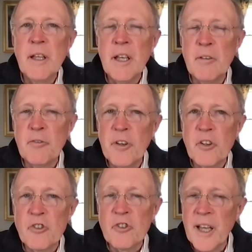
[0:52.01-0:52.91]
in
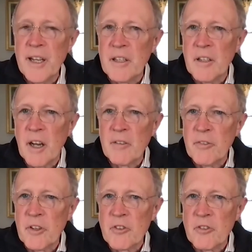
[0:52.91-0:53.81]
fiction and in
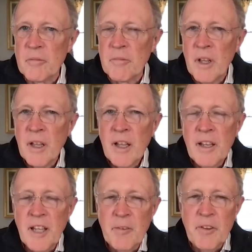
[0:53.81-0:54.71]
nonfiction.
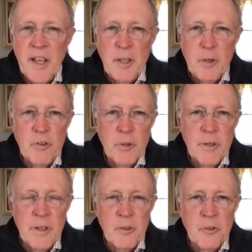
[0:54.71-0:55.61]
David, thank you for
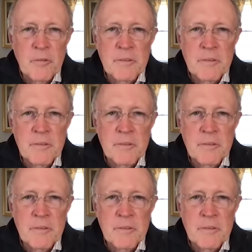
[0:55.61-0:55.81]
doing this.